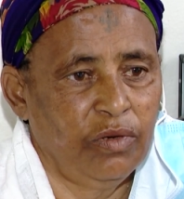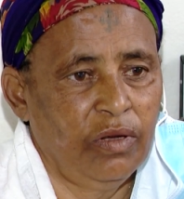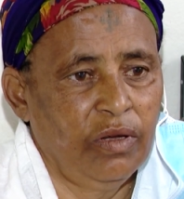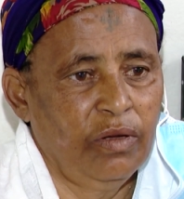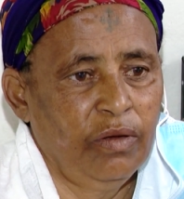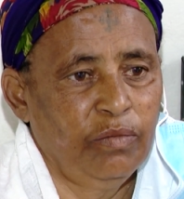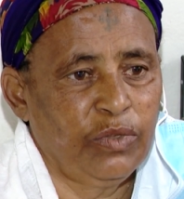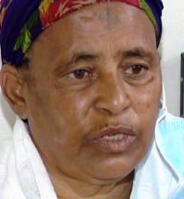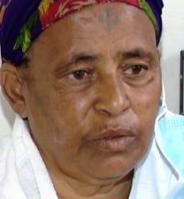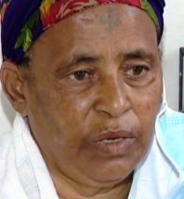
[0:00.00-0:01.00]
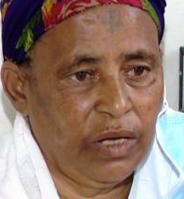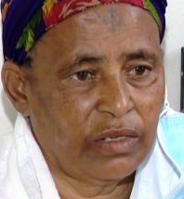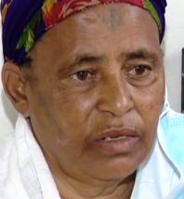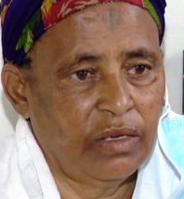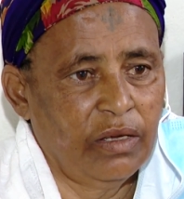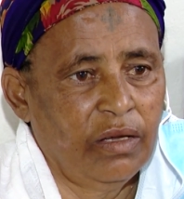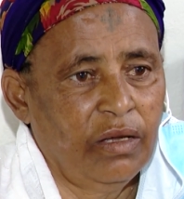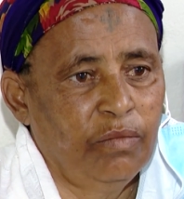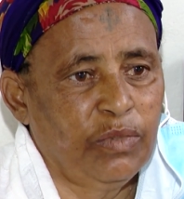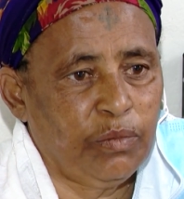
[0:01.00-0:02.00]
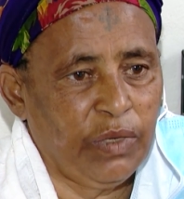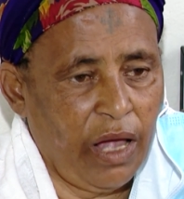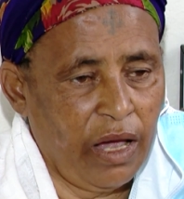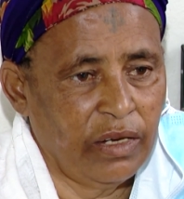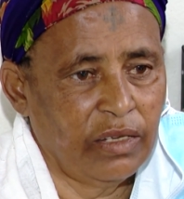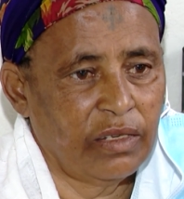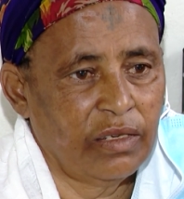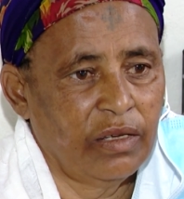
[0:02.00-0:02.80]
community should do more for patients in Tigray.